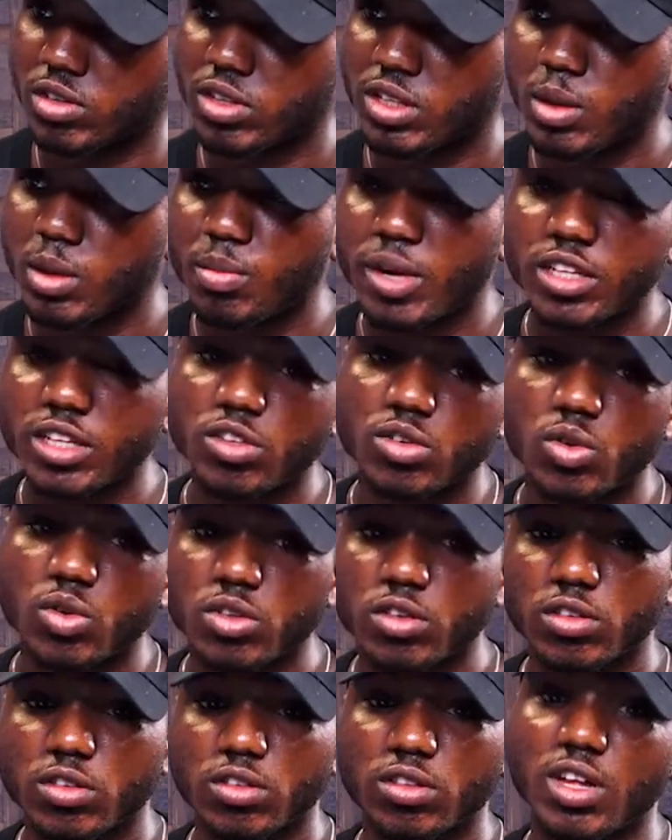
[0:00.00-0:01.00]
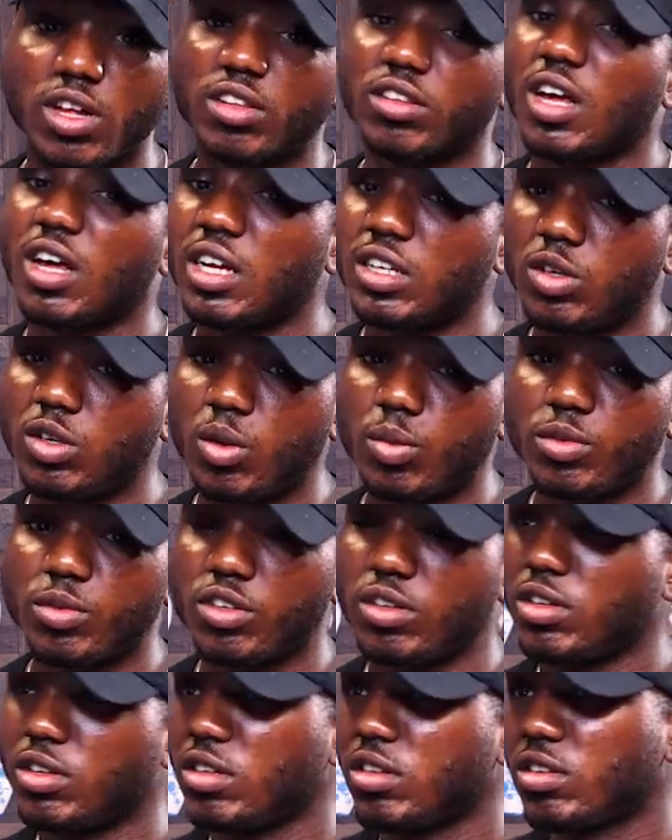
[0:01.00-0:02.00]
They might not start
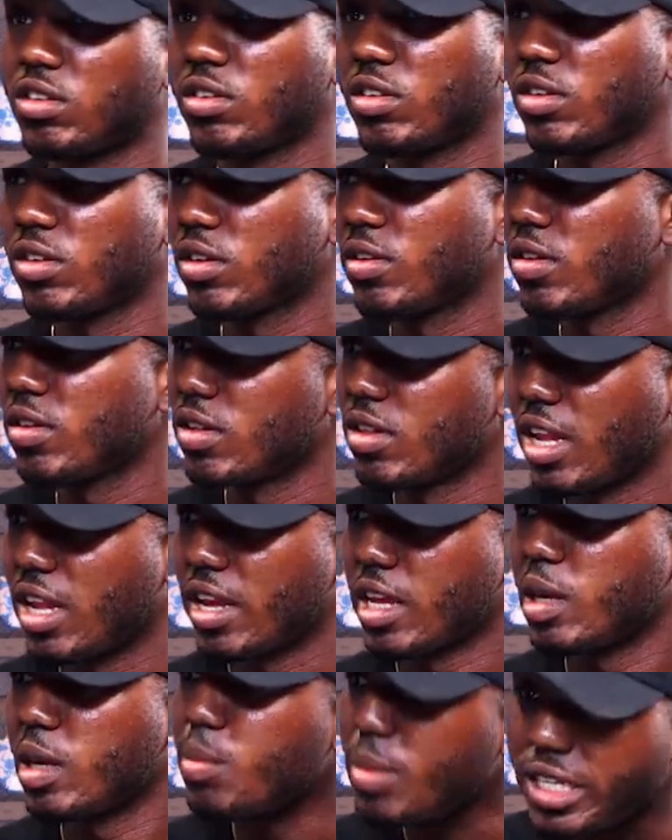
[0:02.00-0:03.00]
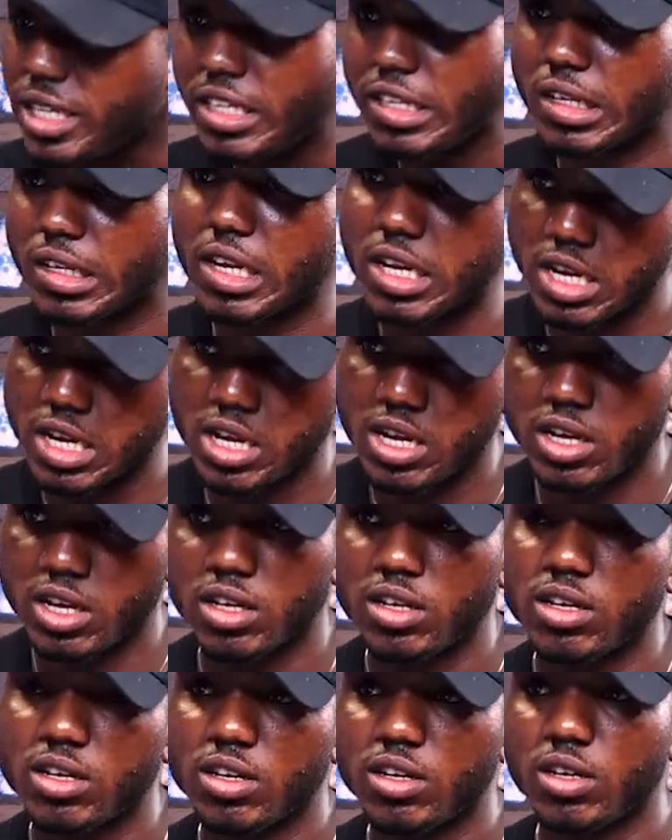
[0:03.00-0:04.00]
adopting it like
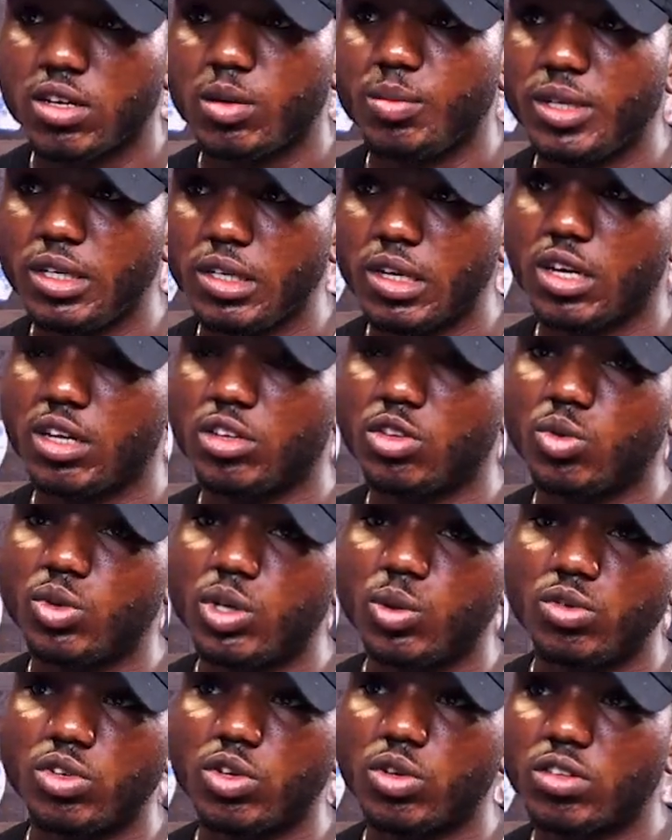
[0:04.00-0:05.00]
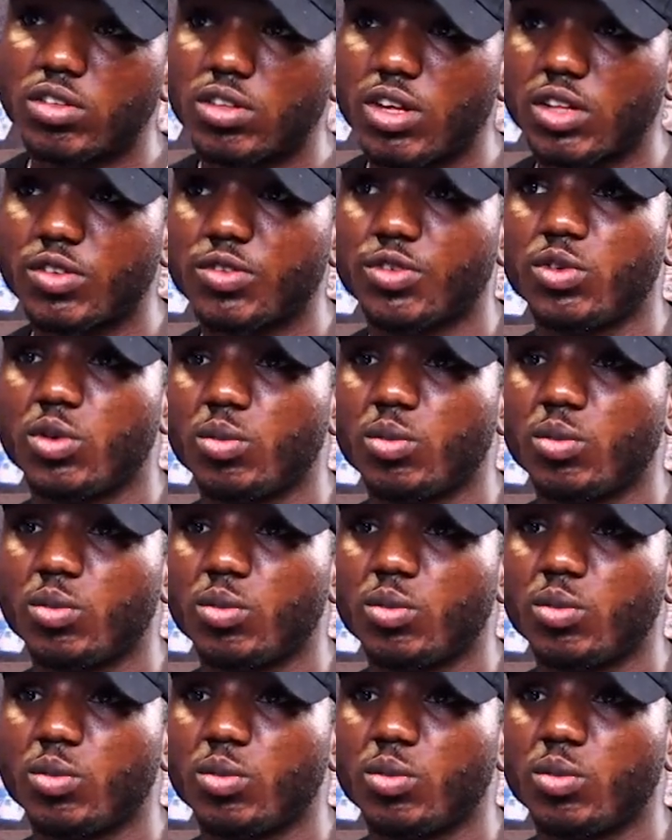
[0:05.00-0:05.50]
immediately. So they will just start from